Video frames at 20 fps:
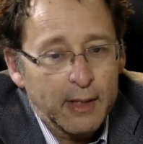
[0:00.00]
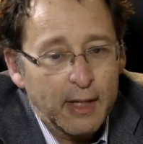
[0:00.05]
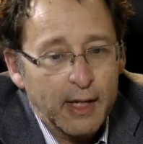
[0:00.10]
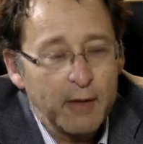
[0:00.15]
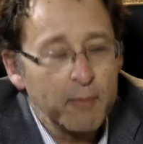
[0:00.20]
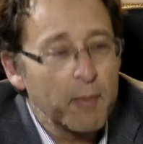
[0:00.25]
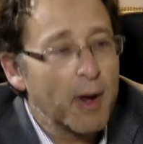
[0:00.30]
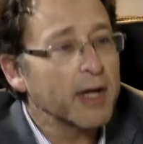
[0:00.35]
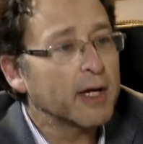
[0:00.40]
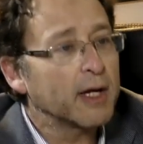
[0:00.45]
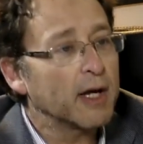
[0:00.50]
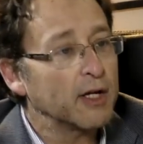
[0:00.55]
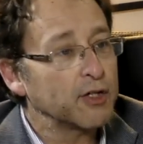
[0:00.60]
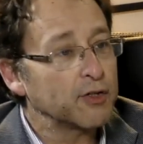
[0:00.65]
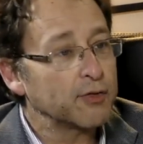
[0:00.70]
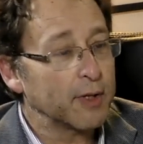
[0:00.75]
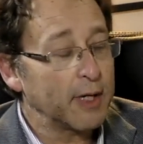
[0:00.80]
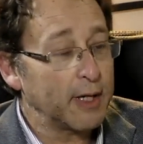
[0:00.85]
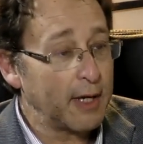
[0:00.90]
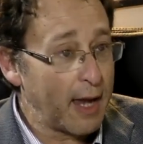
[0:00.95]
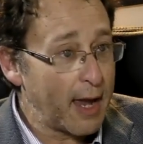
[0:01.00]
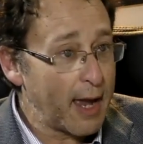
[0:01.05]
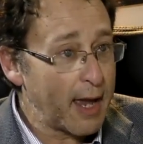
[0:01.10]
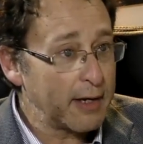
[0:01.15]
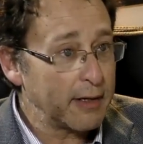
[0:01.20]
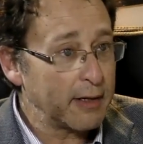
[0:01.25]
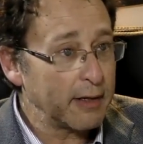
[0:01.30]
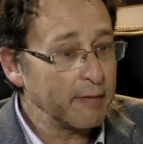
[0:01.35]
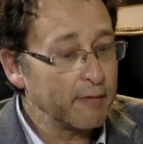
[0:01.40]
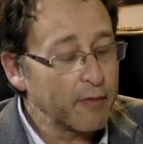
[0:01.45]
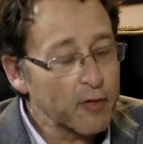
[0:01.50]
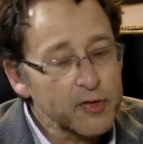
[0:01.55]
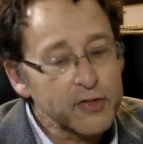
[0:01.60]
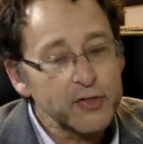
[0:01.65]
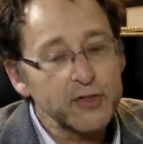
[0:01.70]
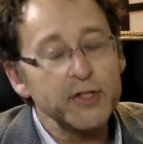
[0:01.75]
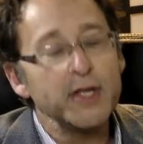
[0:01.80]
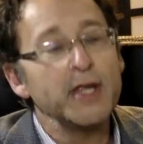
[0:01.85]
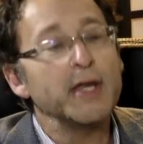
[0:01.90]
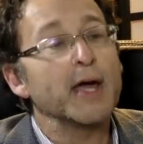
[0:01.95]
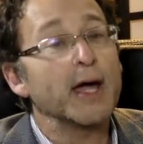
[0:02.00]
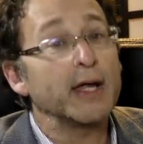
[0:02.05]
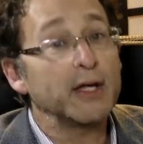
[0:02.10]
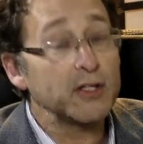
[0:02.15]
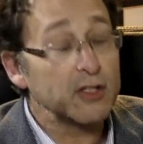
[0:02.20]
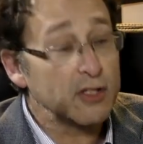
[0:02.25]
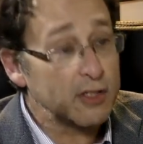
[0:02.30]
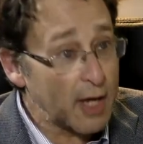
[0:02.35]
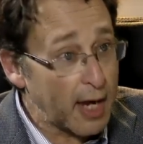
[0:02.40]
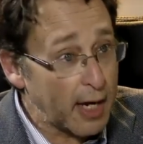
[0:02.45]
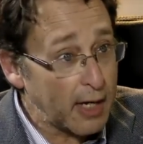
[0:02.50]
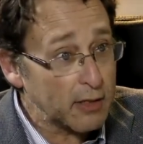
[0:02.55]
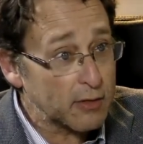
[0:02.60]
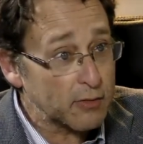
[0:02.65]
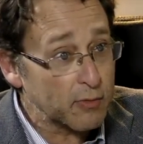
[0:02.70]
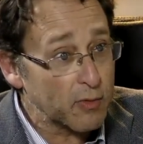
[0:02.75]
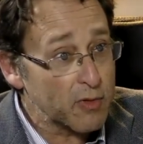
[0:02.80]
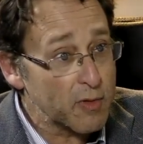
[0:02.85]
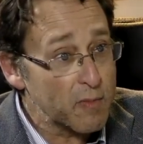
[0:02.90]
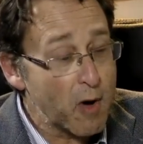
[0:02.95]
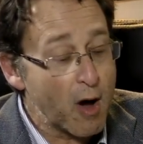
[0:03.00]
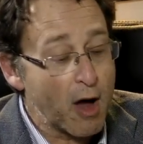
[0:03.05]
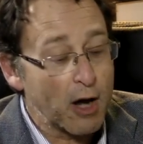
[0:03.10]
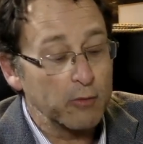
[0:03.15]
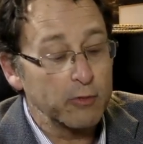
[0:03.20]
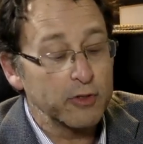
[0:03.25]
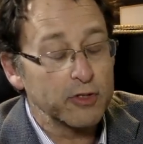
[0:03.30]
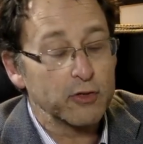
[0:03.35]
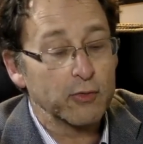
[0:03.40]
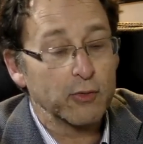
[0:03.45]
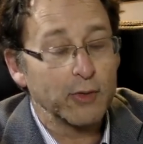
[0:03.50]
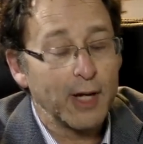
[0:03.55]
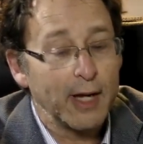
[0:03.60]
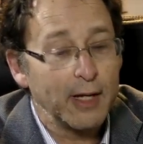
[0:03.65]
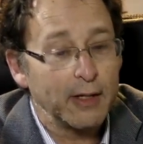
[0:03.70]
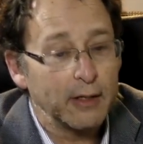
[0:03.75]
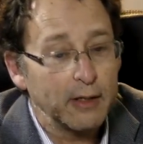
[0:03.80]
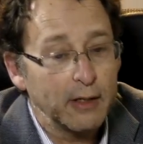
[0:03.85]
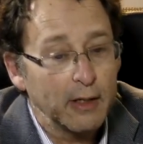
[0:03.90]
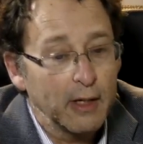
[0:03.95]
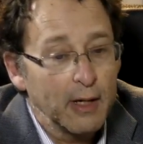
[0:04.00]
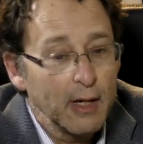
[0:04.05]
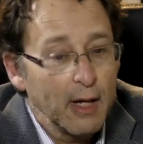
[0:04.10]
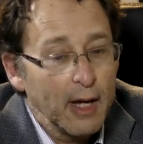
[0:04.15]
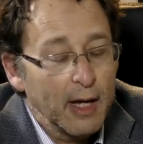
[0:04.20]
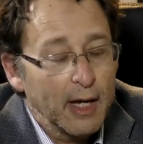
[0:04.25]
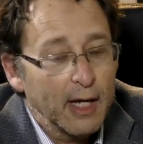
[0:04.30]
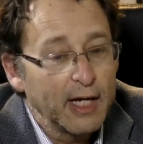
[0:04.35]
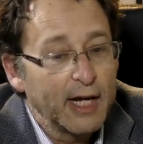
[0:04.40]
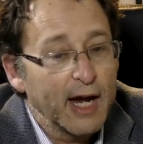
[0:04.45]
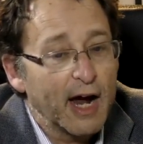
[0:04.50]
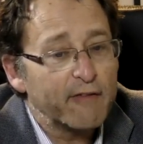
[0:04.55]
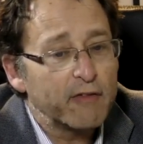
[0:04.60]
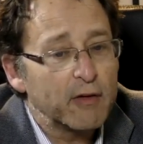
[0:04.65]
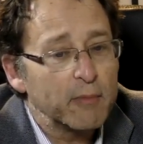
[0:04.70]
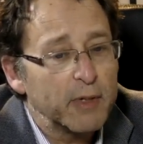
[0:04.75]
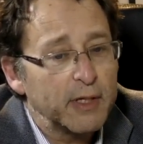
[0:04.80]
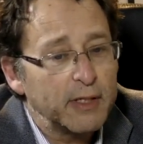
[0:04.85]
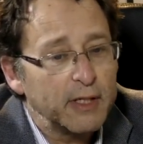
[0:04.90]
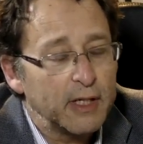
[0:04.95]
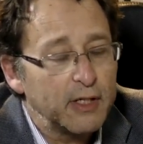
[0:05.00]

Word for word: In my country, Canada, versus the United States, where the model was created, government